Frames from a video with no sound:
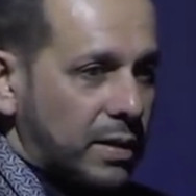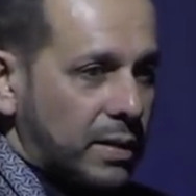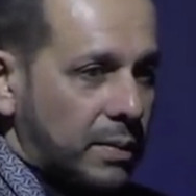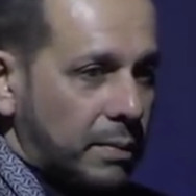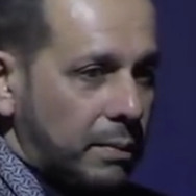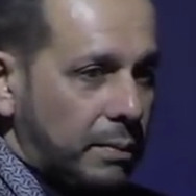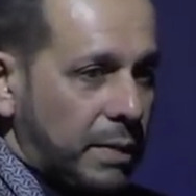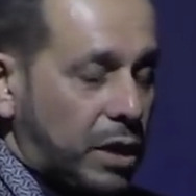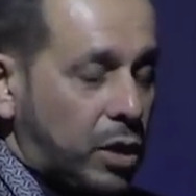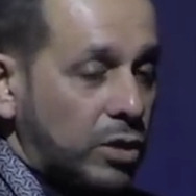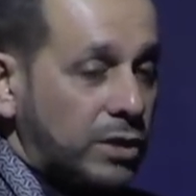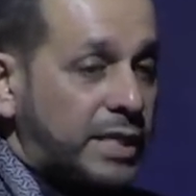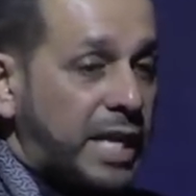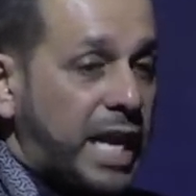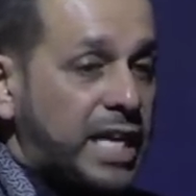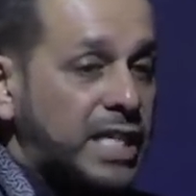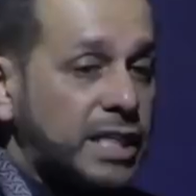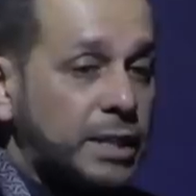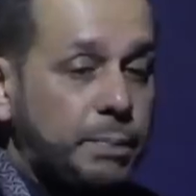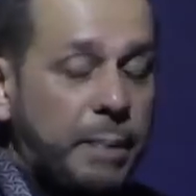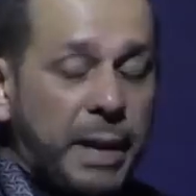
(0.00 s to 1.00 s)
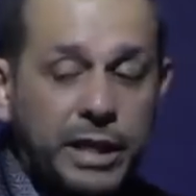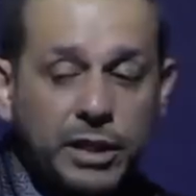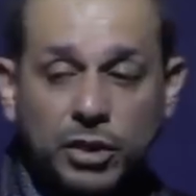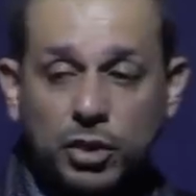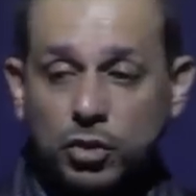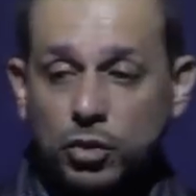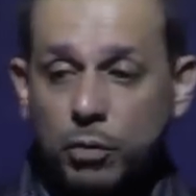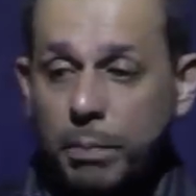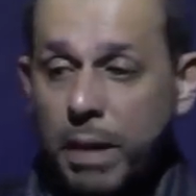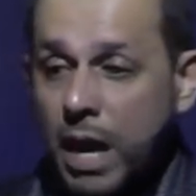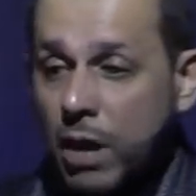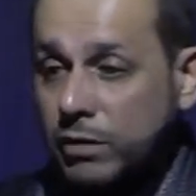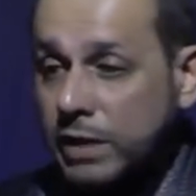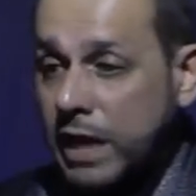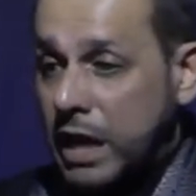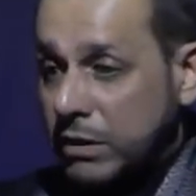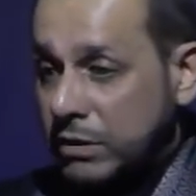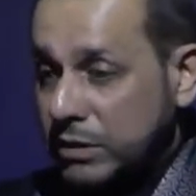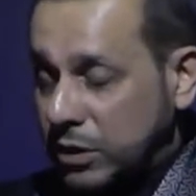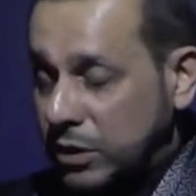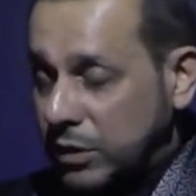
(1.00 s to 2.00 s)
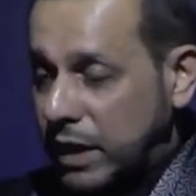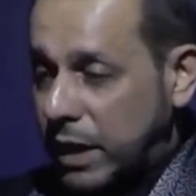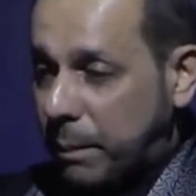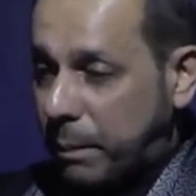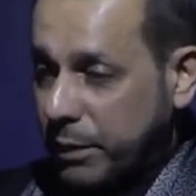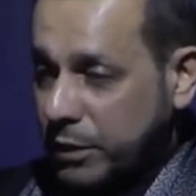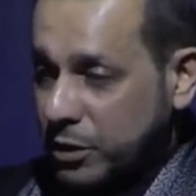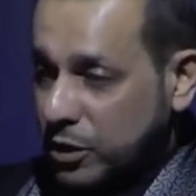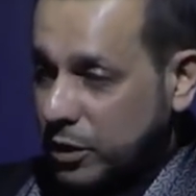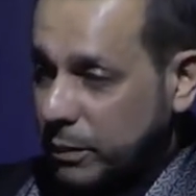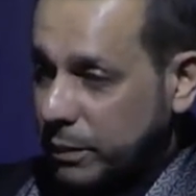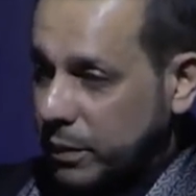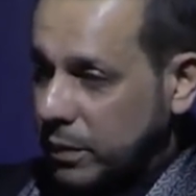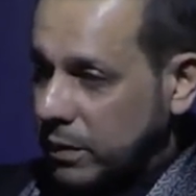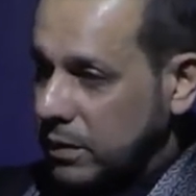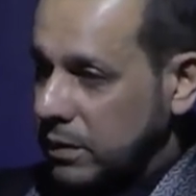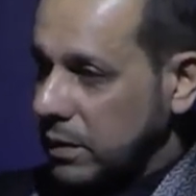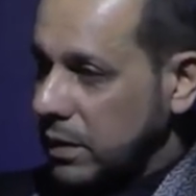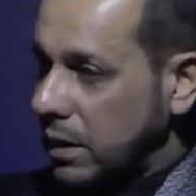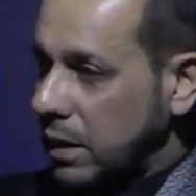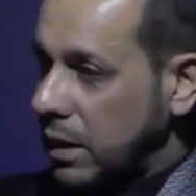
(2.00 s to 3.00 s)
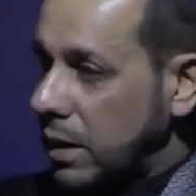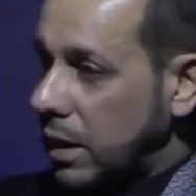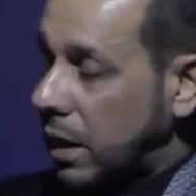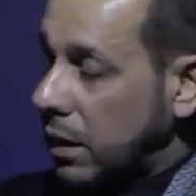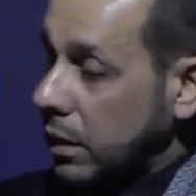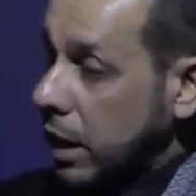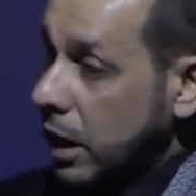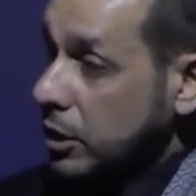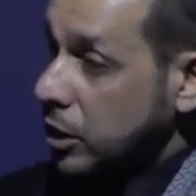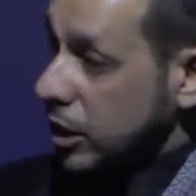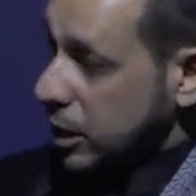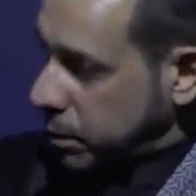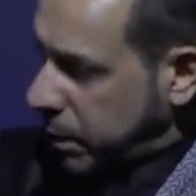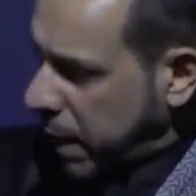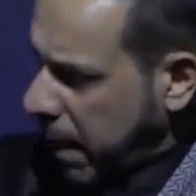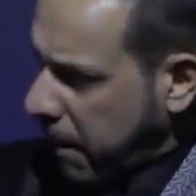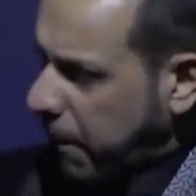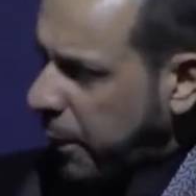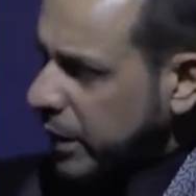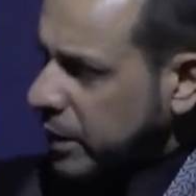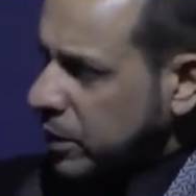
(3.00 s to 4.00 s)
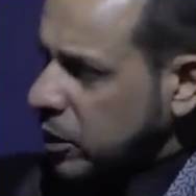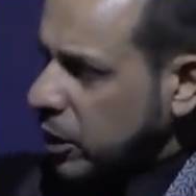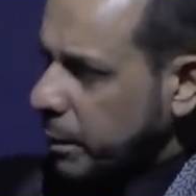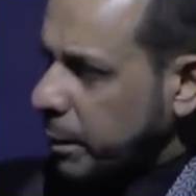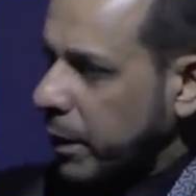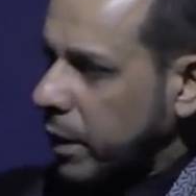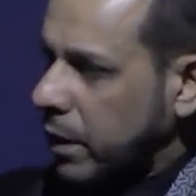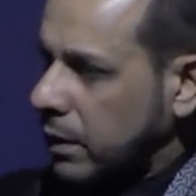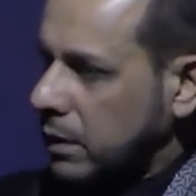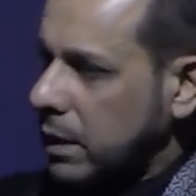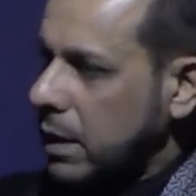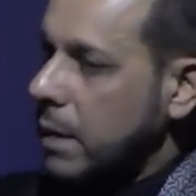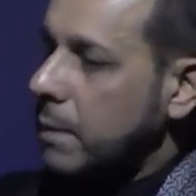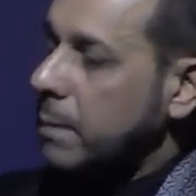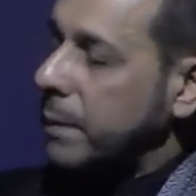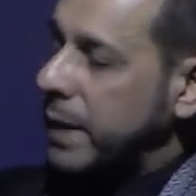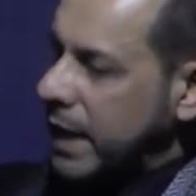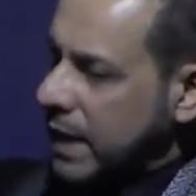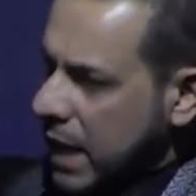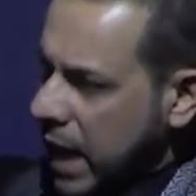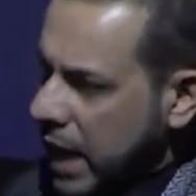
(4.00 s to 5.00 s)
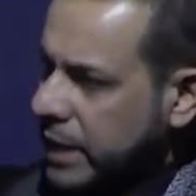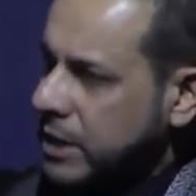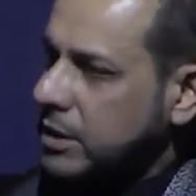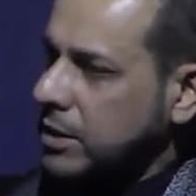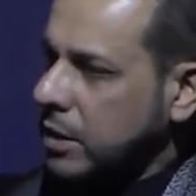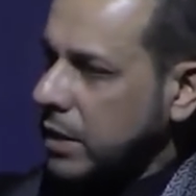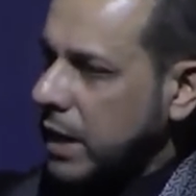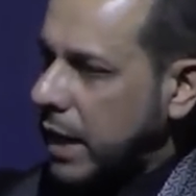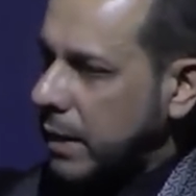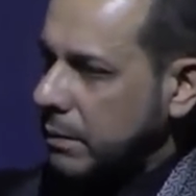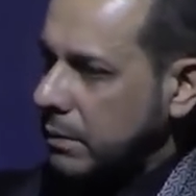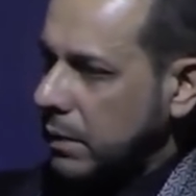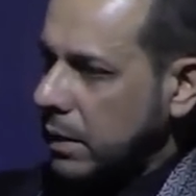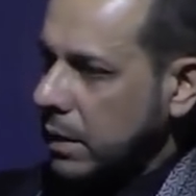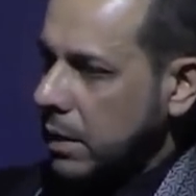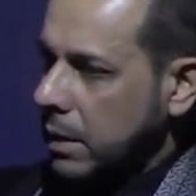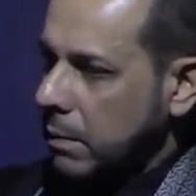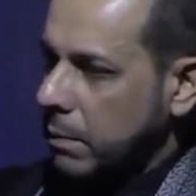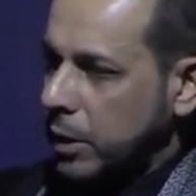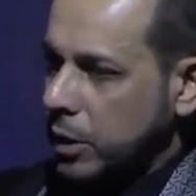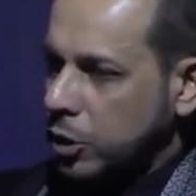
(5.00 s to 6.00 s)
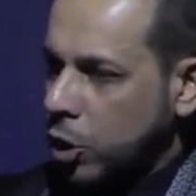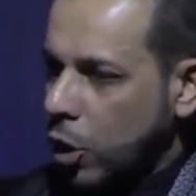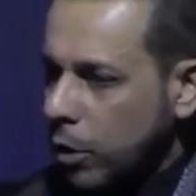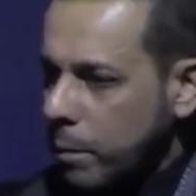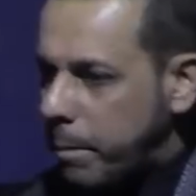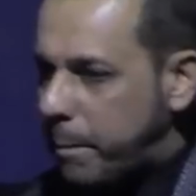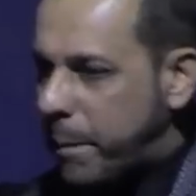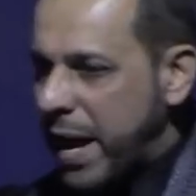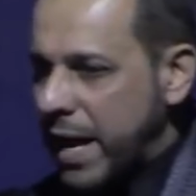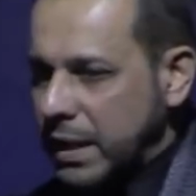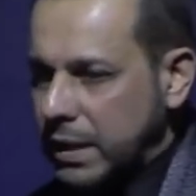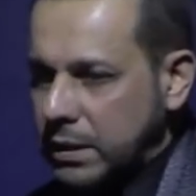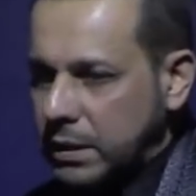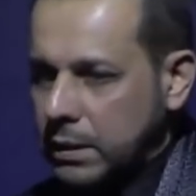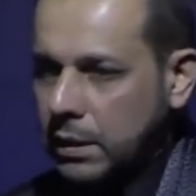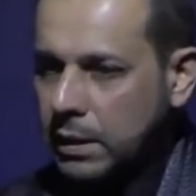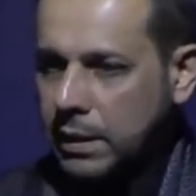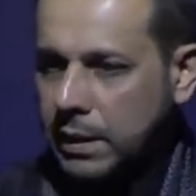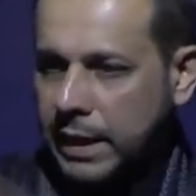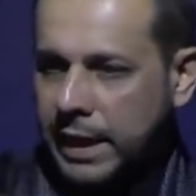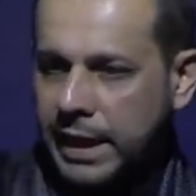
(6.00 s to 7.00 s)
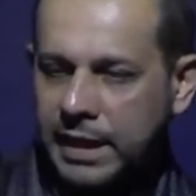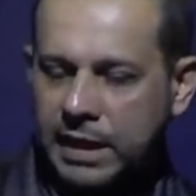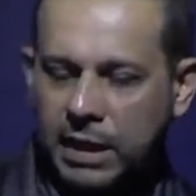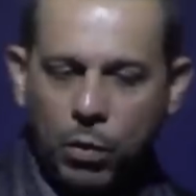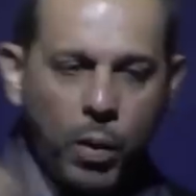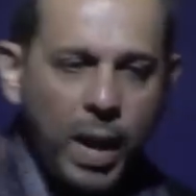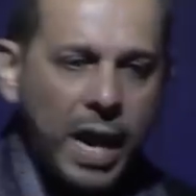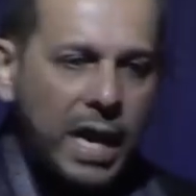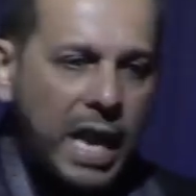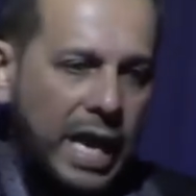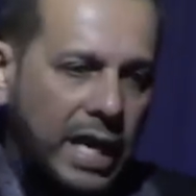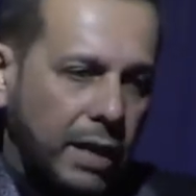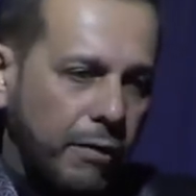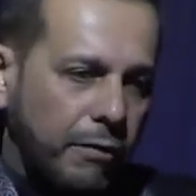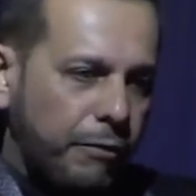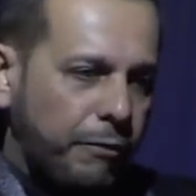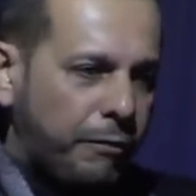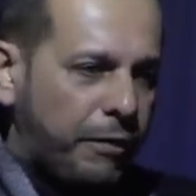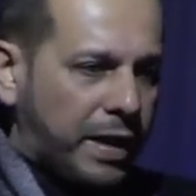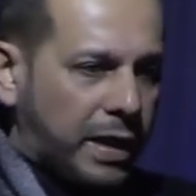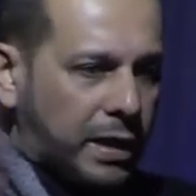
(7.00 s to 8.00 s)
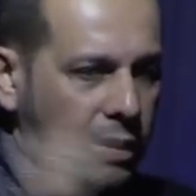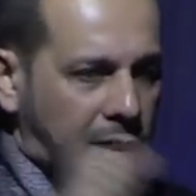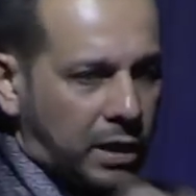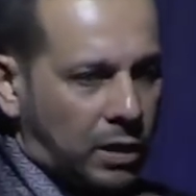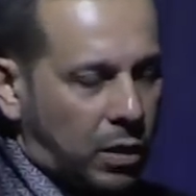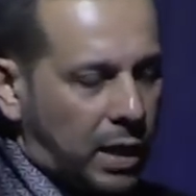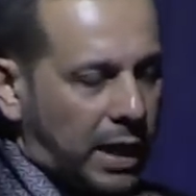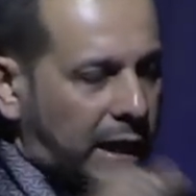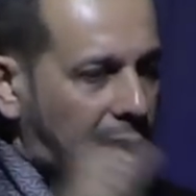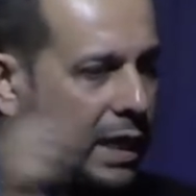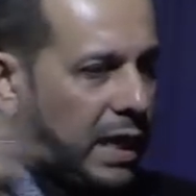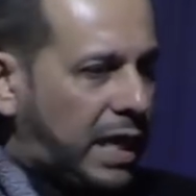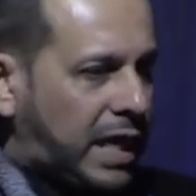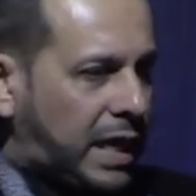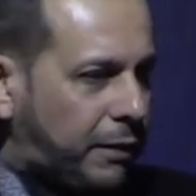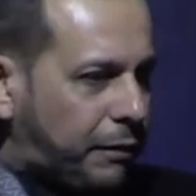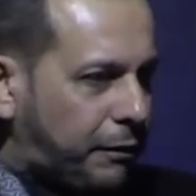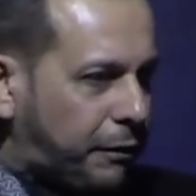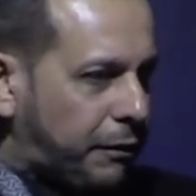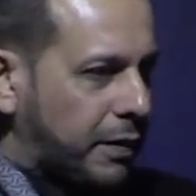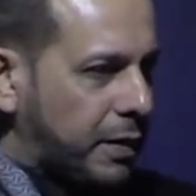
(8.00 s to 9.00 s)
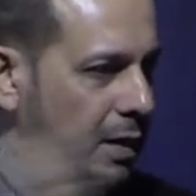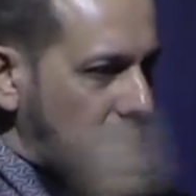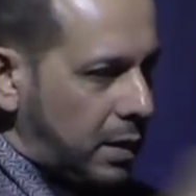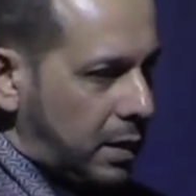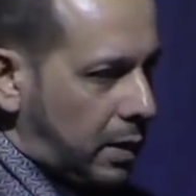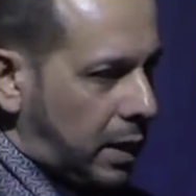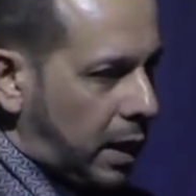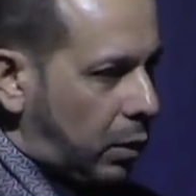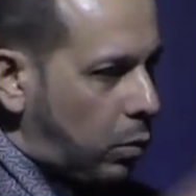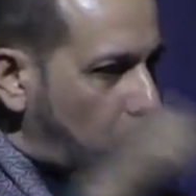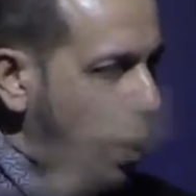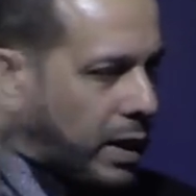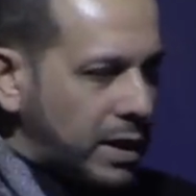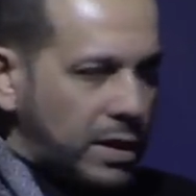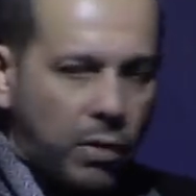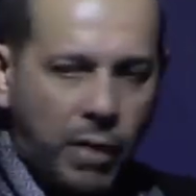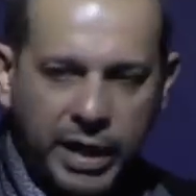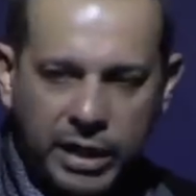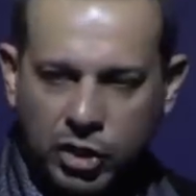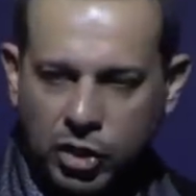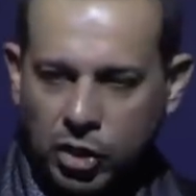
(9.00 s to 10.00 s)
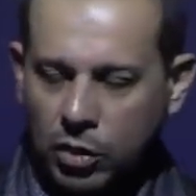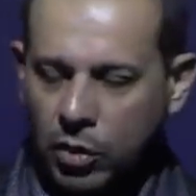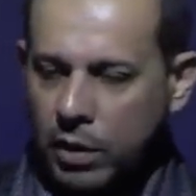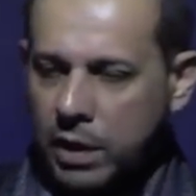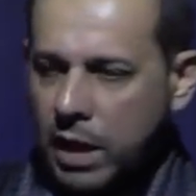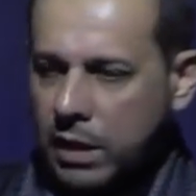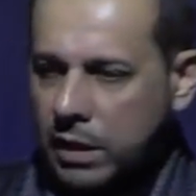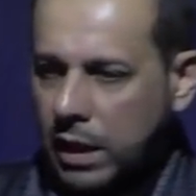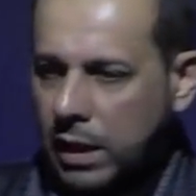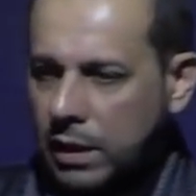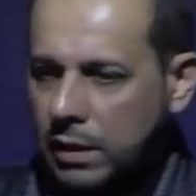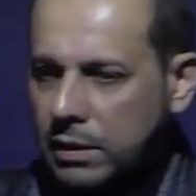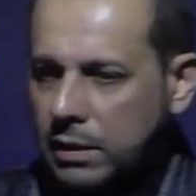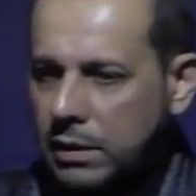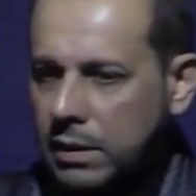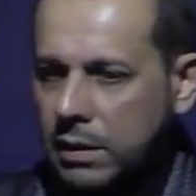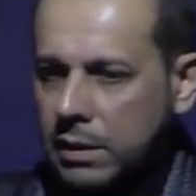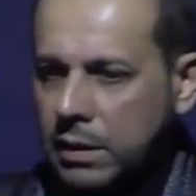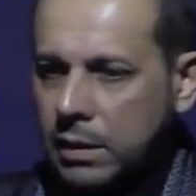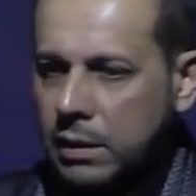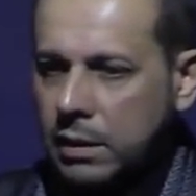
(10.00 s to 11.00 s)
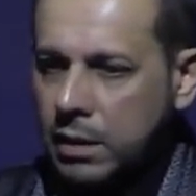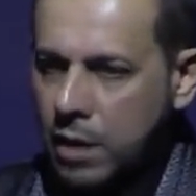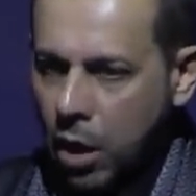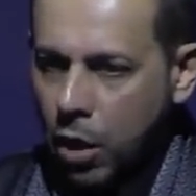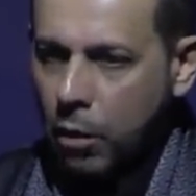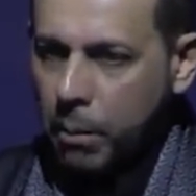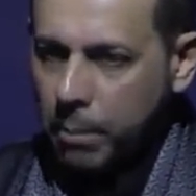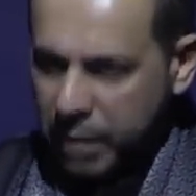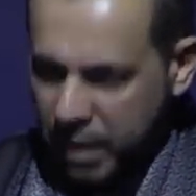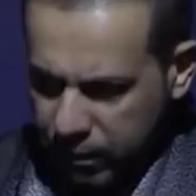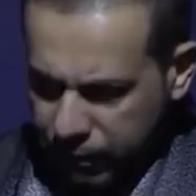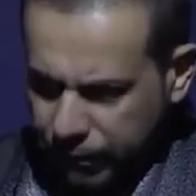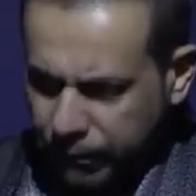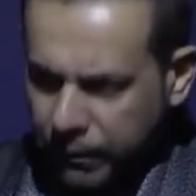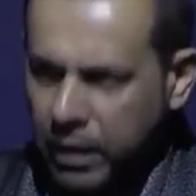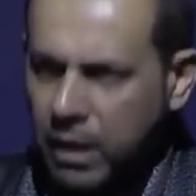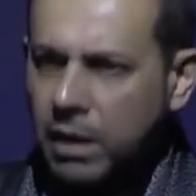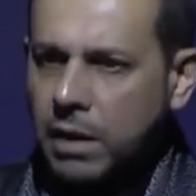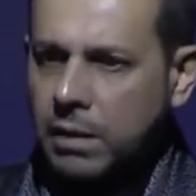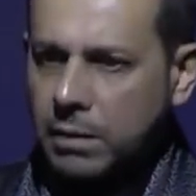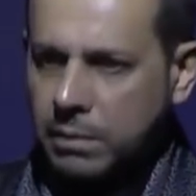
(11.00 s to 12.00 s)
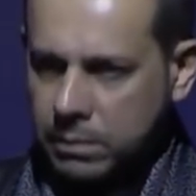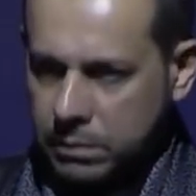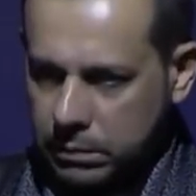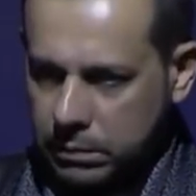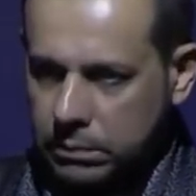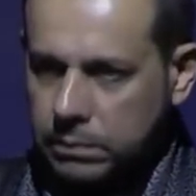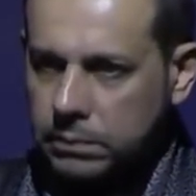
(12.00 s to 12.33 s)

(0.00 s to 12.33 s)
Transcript: because they expect you to bow down to their principles. Allah says, be principled, be nice to them, but don't bend either way like a fig, you know, like a leaf in one direction or another. No, be firm,